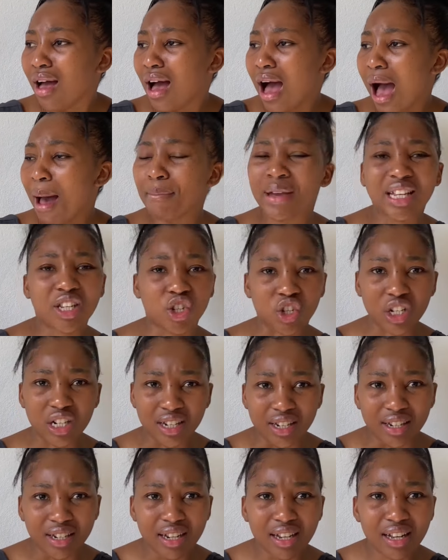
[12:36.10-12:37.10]
I'm a
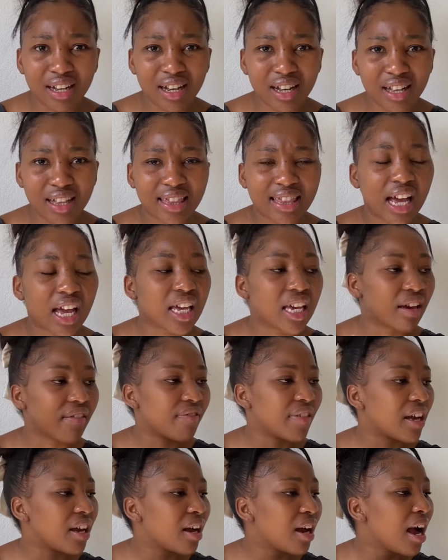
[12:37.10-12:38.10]
jean. They're
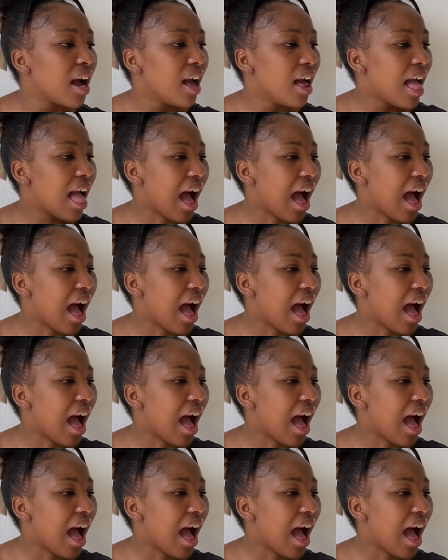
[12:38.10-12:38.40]
giving,